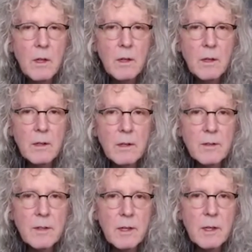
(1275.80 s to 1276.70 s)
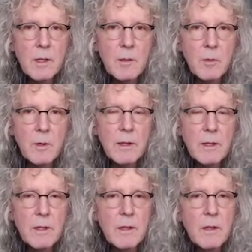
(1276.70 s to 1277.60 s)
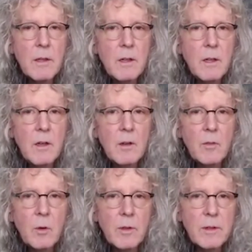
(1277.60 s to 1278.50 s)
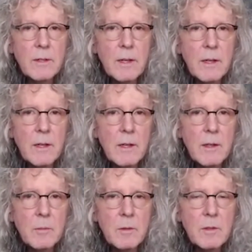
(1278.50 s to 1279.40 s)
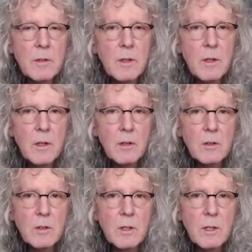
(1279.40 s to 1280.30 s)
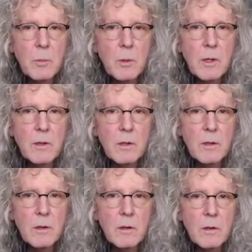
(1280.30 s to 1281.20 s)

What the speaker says: Yes, I'm ready for the times to get better.